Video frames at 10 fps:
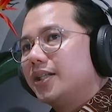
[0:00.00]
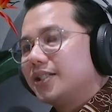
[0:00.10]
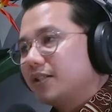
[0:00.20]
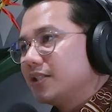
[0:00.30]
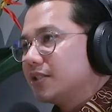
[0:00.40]

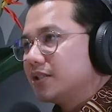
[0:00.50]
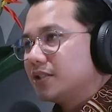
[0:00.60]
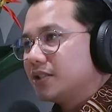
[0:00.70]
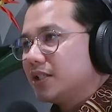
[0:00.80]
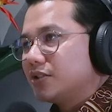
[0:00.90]
10 years
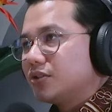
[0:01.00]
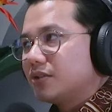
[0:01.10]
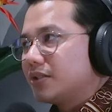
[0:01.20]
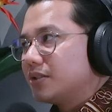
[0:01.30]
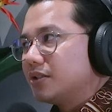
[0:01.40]
since
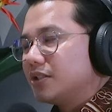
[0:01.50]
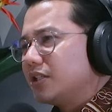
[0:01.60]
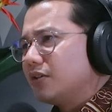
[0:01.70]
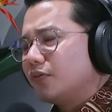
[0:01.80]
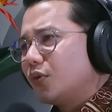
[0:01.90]

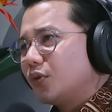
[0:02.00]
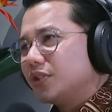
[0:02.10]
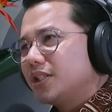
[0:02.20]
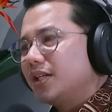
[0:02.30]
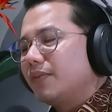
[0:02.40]
2013 and
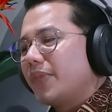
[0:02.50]
14.